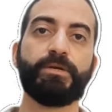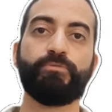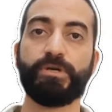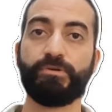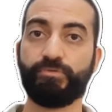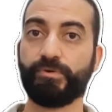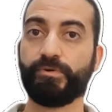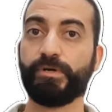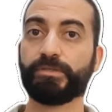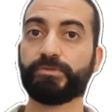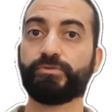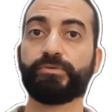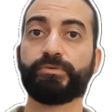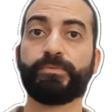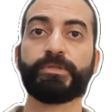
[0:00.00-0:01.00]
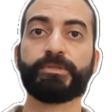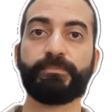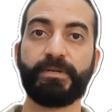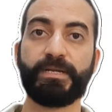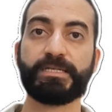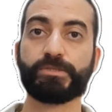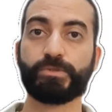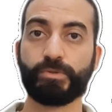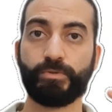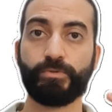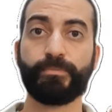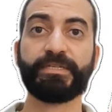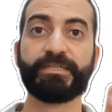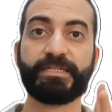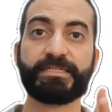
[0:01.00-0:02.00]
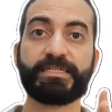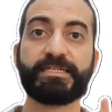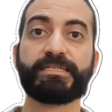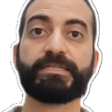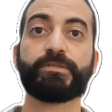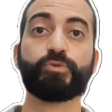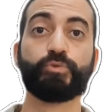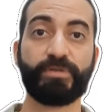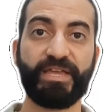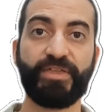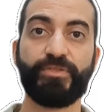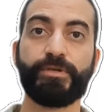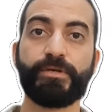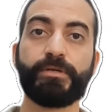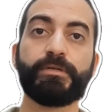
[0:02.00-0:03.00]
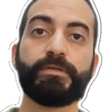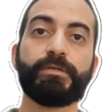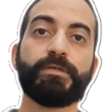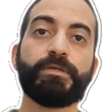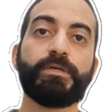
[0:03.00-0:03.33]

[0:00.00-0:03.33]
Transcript: When we want to multiply two matrices together,